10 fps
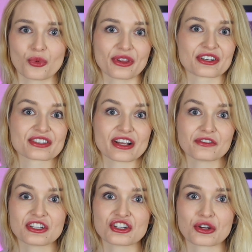whether it's
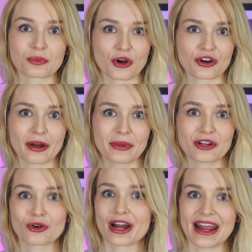self-teaching
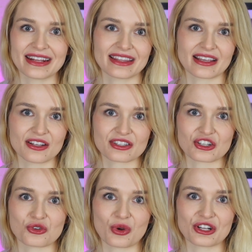programming or anything else
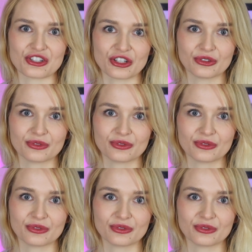that you want to do.